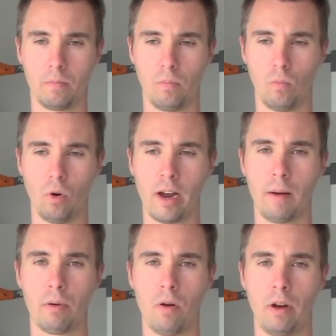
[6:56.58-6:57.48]
workout
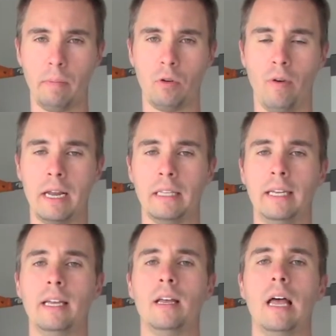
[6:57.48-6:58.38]
program correctly,
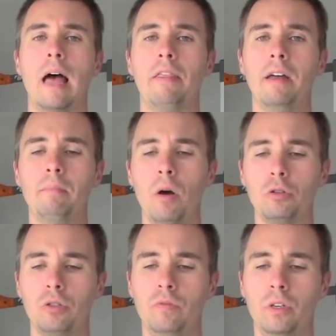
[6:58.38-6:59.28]
I think
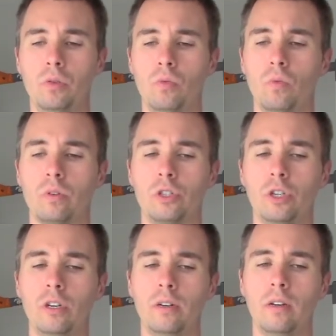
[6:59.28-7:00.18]
most of you
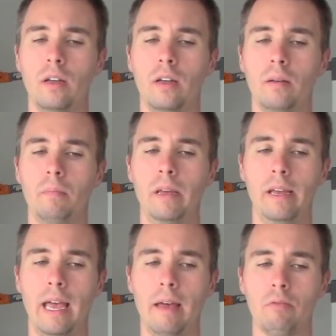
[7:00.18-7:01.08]
should
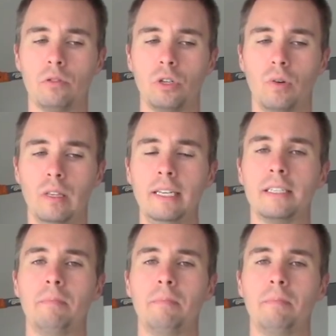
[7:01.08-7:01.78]
be able to, at least a